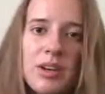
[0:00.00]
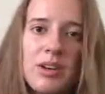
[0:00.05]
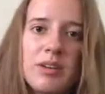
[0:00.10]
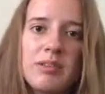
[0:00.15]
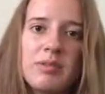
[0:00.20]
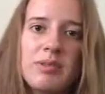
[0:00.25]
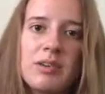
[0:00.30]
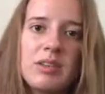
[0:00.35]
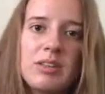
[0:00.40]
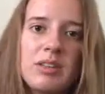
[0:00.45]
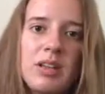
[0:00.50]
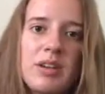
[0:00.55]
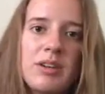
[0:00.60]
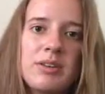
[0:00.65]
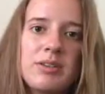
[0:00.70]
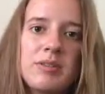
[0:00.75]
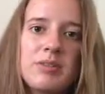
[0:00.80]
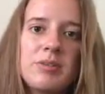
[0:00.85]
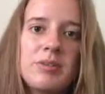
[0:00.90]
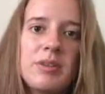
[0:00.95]
of a
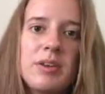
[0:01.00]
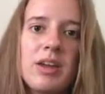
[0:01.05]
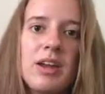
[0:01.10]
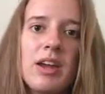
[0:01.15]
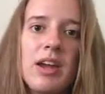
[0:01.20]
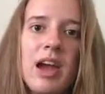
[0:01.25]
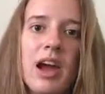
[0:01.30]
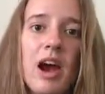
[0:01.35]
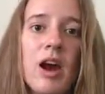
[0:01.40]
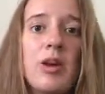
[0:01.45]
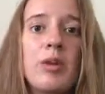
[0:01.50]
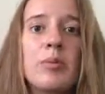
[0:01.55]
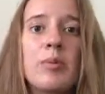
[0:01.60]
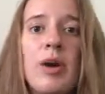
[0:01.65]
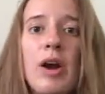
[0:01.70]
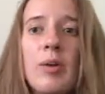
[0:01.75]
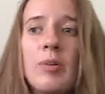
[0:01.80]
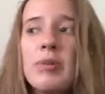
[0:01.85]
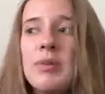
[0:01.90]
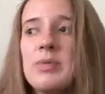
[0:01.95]
lot of our
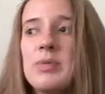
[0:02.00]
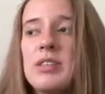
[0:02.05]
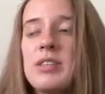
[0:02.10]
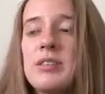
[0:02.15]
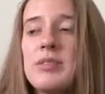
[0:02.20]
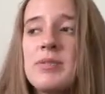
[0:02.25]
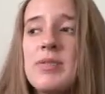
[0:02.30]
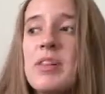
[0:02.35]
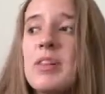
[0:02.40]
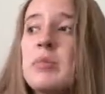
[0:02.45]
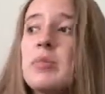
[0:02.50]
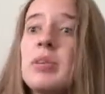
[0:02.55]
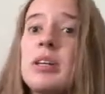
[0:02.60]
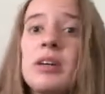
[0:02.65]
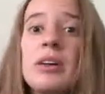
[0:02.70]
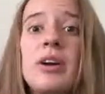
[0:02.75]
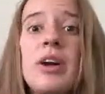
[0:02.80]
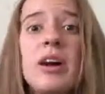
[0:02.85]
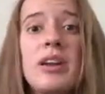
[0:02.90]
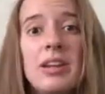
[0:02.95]
problems that develop
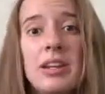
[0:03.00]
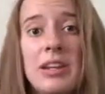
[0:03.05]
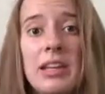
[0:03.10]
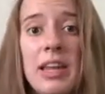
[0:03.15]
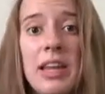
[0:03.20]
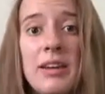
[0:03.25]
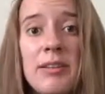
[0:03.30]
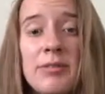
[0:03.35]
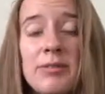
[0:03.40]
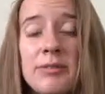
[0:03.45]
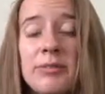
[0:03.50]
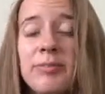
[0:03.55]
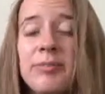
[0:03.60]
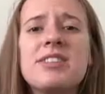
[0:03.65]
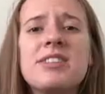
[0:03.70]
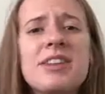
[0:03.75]
later on in life.